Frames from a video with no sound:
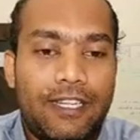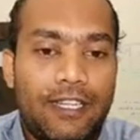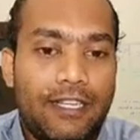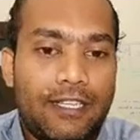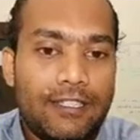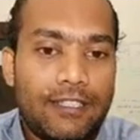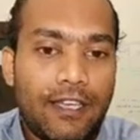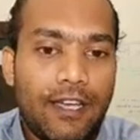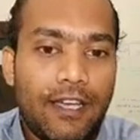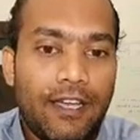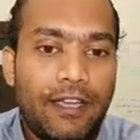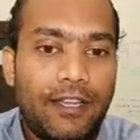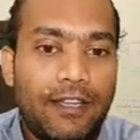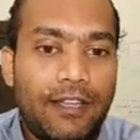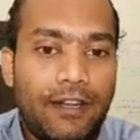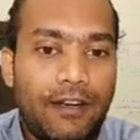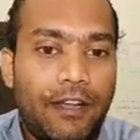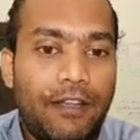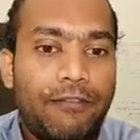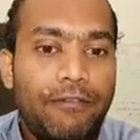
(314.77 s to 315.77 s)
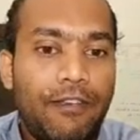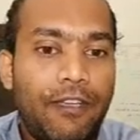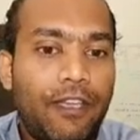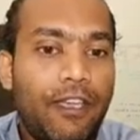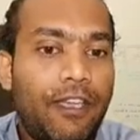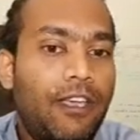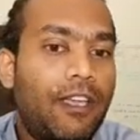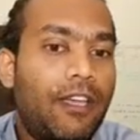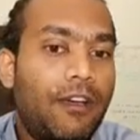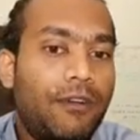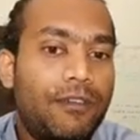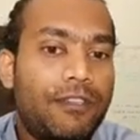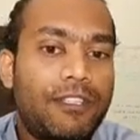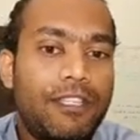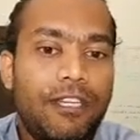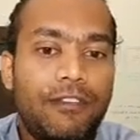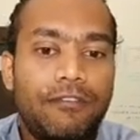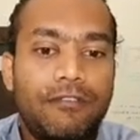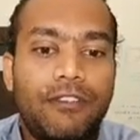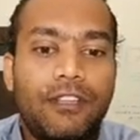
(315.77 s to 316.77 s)
design or FEA or
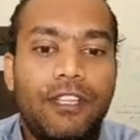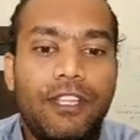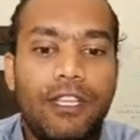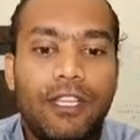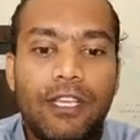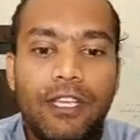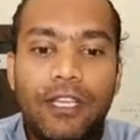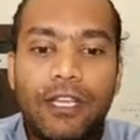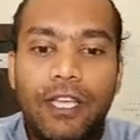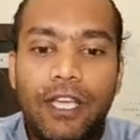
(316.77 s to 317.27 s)
CFD.